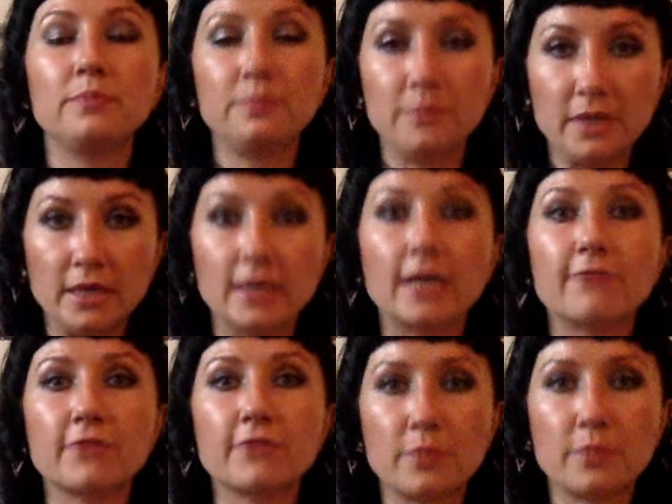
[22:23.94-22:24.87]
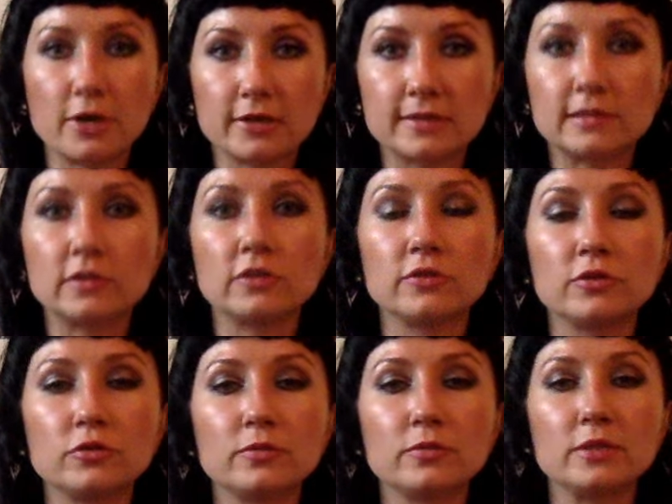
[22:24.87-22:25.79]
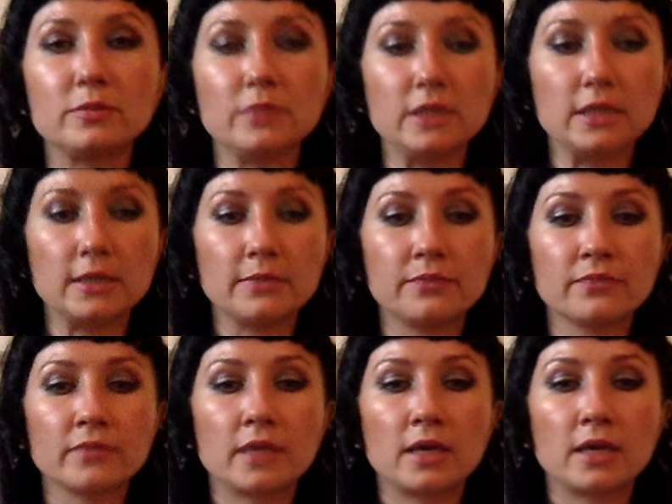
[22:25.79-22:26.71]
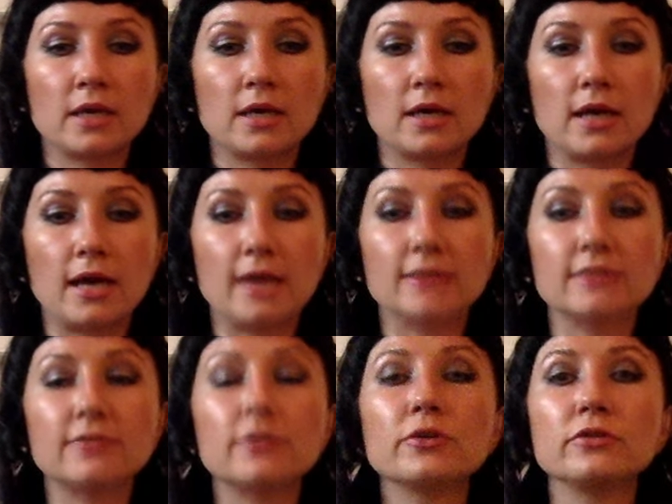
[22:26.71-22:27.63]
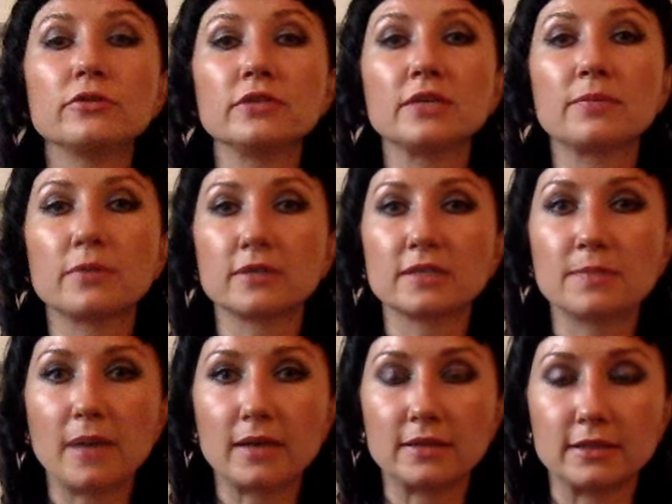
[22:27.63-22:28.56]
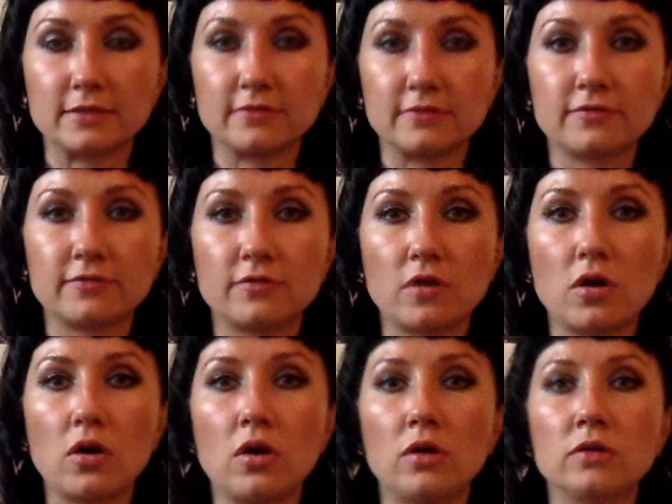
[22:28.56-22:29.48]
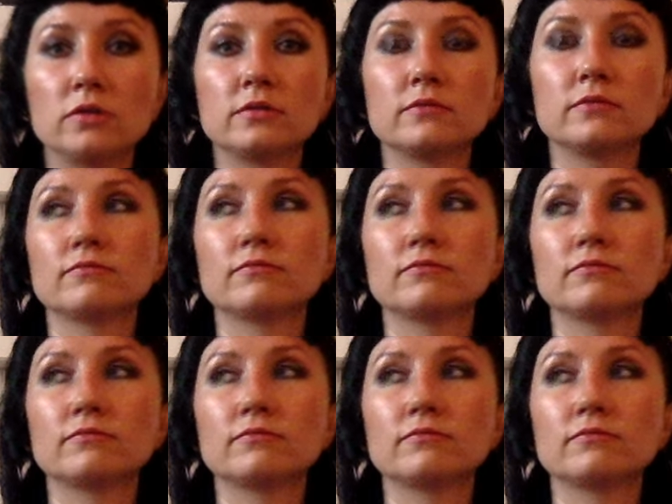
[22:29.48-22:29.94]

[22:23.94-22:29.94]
being, every person, human being has a very unique perspective on